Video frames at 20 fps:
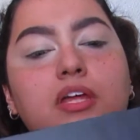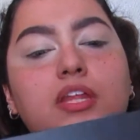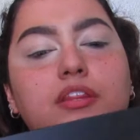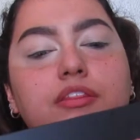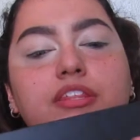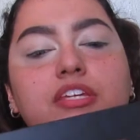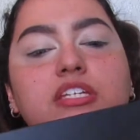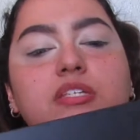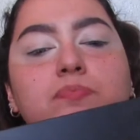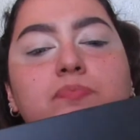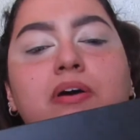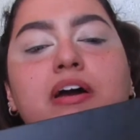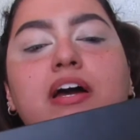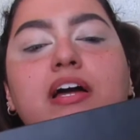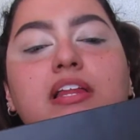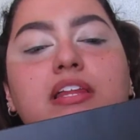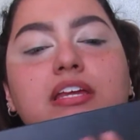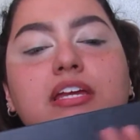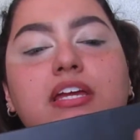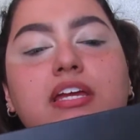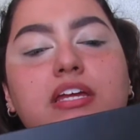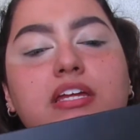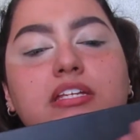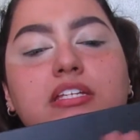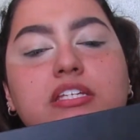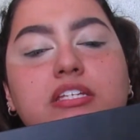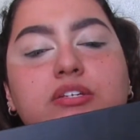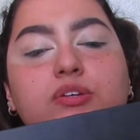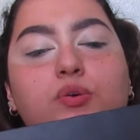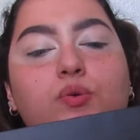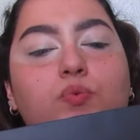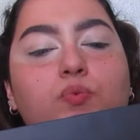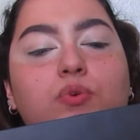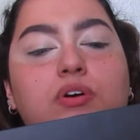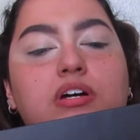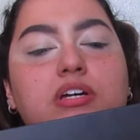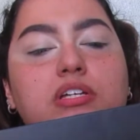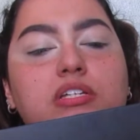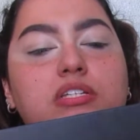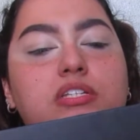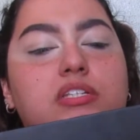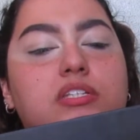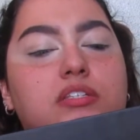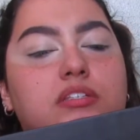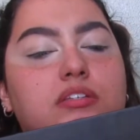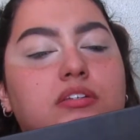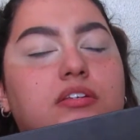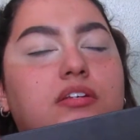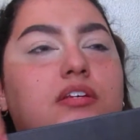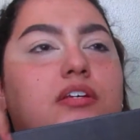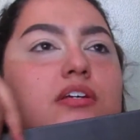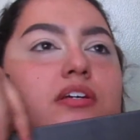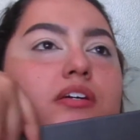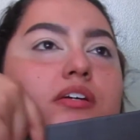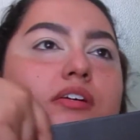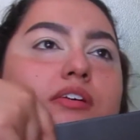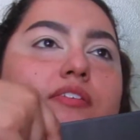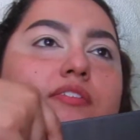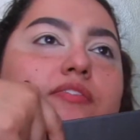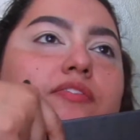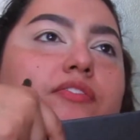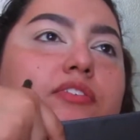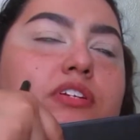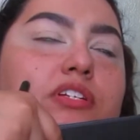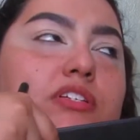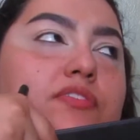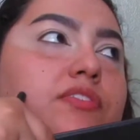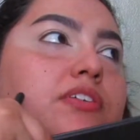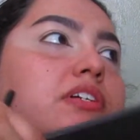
This palette was, first of